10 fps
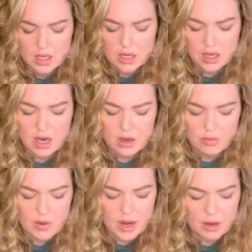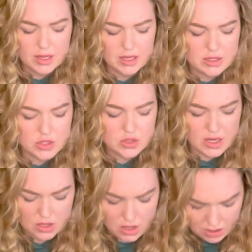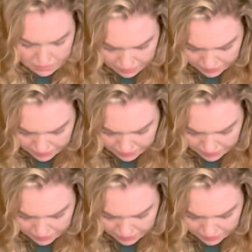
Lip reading: Why are we getting the Strength card?